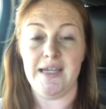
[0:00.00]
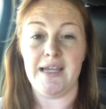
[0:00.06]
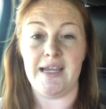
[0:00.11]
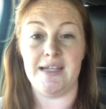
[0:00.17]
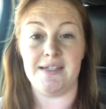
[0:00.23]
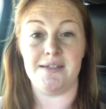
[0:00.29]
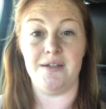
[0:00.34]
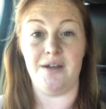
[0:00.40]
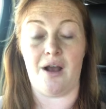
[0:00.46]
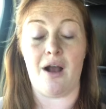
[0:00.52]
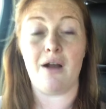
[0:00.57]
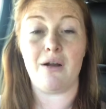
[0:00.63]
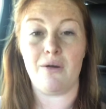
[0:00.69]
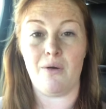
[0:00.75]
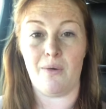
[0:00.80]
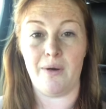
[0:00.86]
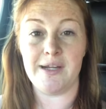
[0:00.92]
is
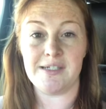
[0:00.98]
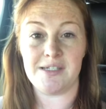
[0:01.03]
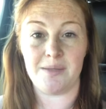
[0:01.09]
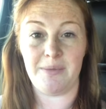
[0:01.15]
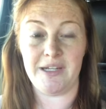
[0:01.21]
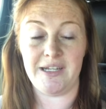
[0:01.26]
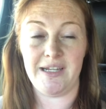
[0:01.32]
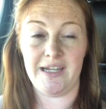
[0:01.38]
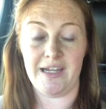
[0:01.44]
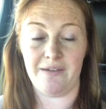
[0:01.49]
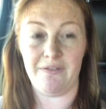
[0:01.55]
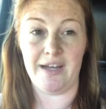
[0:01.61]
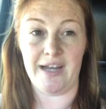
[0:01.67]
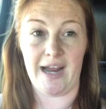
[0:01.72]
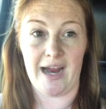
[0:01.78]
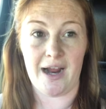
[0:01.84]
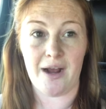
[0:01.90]
not going to be
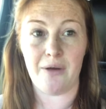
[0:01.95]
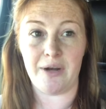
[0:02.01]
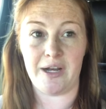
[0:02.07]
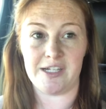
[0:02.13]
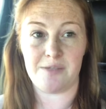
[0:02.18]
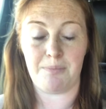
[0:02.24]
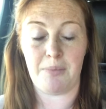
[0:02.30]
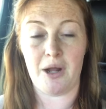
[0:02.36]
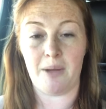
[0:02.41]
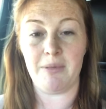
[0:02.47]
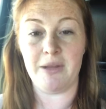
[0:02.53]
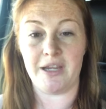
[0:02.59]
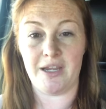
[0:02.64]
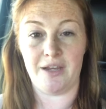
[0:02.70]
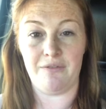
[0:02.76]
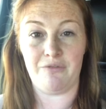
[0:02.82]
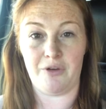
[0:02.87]
given out as
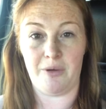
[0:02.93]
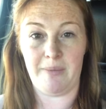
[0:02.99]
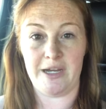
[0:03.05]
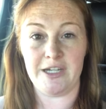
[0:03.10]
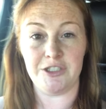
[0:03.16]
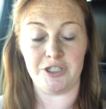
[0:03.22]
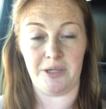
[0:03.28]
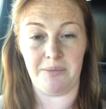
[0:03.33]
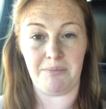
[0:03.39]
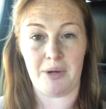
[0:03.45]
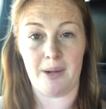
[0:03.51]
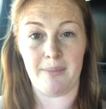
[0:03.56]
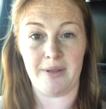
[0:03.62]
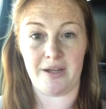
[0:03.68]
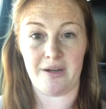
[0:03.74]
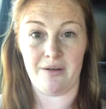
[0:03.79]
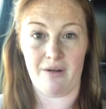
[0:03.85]
public information,
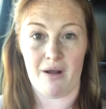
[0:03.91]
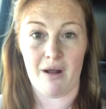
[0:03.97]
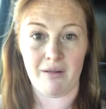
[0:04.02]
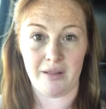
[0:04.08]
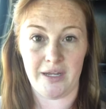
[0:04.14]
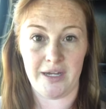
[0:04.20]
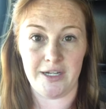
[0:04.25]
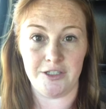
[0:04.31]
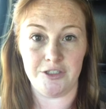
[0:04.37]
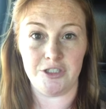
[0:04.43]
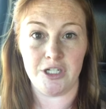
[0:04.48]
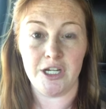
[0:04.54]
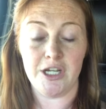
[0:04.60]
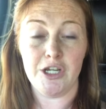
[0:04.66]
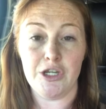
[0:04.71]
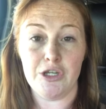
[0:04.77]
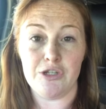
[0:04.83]
public knowledge.
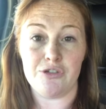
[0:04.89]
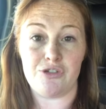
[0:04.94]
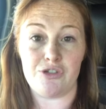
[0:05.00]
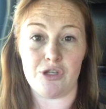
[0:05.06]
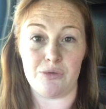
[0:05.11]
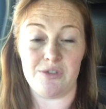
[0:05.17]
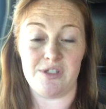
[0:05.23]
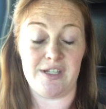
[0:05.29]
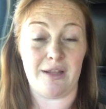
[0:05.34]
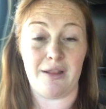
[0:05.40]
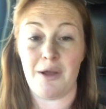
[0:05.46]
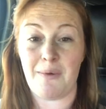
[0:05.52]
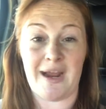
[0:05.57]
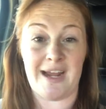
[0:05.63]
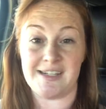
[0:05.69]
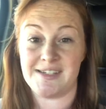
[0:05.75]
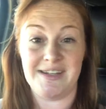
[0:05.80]
So
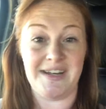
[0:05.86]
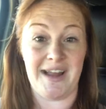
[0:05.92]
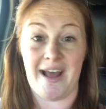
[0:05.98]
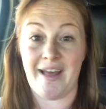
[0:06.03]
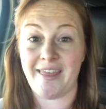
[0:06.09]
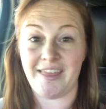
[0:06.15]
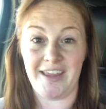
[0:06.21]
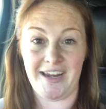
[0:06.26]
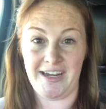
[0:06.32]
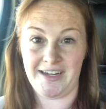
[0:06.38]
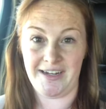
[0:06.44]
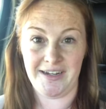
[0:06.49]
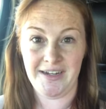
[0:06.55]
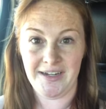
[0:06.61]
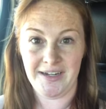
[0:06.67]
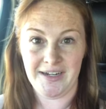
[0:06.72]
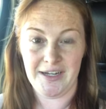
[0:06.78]
Zillow has nothing
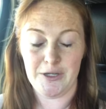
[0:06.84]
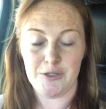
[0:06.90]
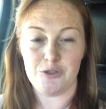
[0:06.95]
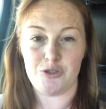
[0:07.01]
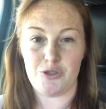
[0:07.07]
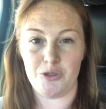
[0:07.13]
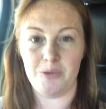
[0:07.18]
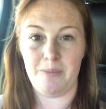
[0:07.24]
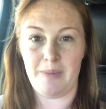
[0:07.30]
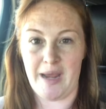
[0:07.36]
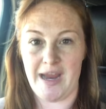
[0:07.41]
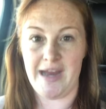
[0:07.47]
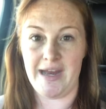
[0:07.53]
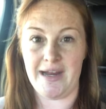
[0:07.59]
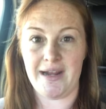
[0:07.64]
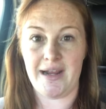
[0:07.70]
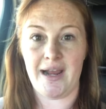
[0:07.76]
to
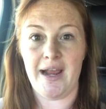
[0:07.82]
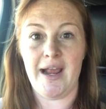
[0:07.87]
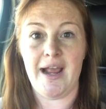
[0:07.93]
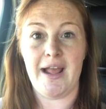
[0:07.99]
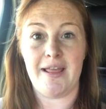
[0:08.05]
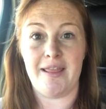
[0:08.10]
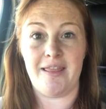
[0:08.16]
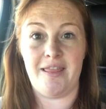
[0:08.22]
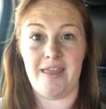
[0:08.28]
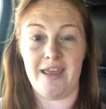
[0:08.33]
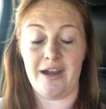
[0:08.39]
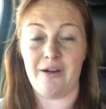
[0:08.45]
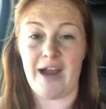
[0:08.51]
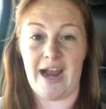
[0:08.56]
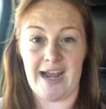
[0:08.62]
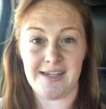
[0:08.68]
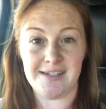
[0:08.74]
bank
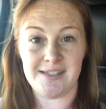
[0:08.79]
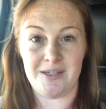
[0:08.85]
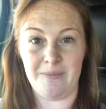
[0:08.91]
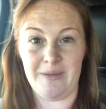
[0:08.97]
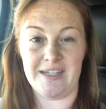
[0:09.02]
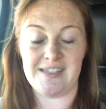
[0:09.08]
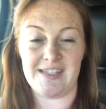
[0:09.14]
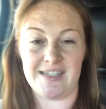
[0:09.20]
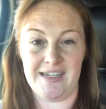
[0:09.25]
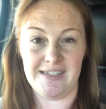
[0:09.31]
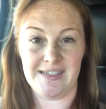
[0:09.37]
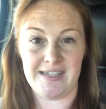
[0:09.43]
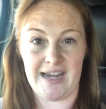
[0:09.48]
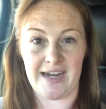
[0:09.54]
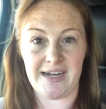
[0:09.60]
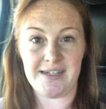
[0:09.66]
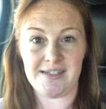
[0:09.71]
their estimates in
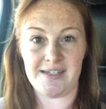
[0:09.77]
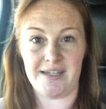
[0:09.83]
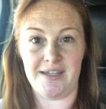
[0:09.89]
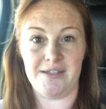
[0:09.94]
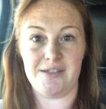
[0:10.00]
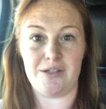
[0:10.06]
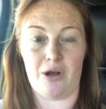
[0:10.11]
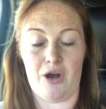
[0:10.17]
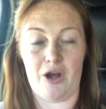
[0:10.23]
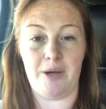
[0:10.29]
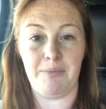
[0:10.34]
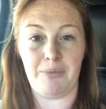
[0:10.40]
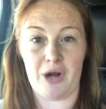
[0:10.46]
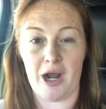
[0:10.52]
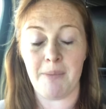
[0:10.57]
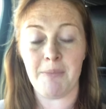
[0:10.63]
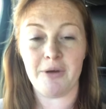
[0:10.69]
Texas on
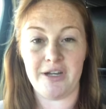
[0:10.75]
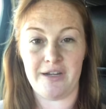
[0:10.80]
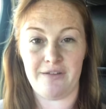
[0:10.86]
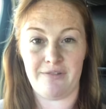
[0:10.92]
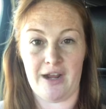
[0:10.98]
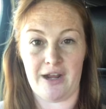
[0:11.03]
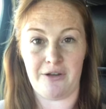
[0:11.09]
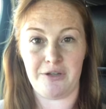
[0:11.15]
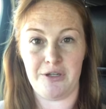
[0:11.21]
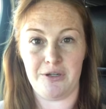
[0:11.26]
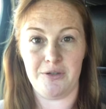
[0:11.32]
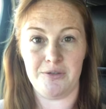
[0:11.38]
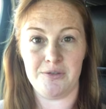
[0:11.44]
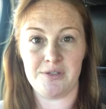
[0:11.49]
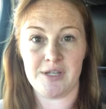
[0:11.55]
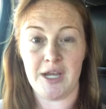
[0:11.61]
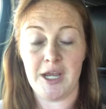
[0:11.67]
property
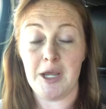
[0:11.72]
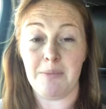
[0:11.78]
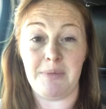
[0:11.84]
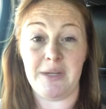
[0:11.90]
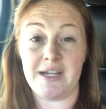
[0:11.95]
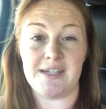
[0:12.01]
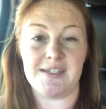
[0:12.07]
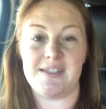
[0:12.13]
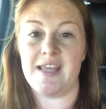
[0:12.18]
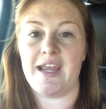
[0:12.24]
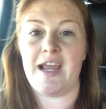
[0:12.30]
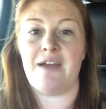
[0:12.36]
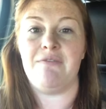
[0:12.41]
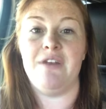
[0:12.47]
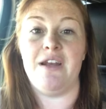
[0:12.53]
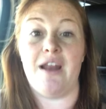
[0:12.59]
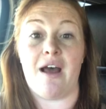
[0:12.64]
values because they
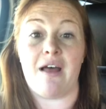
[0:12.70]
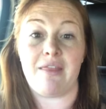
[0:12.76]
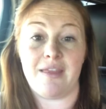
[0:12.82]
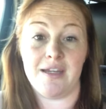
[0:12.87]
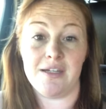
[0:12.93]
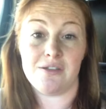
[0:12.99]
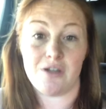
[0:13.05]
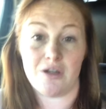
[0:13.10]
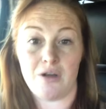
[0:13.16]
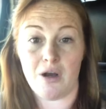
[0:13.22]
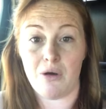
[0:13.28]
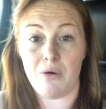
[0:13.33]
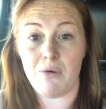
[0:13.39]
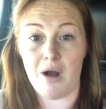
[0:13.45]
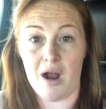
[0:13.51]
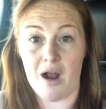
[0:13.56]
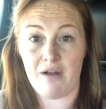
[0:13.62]
have nothing to
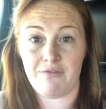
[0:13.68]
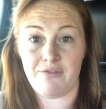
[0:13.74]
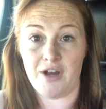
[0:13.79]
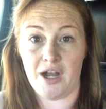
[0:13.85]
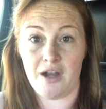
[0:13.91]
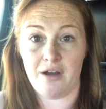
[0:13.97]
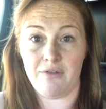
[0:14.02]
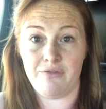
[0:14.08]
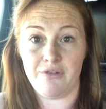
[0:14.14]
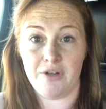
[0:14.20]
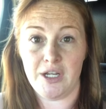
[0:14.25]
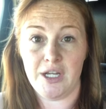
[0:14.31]
go off of.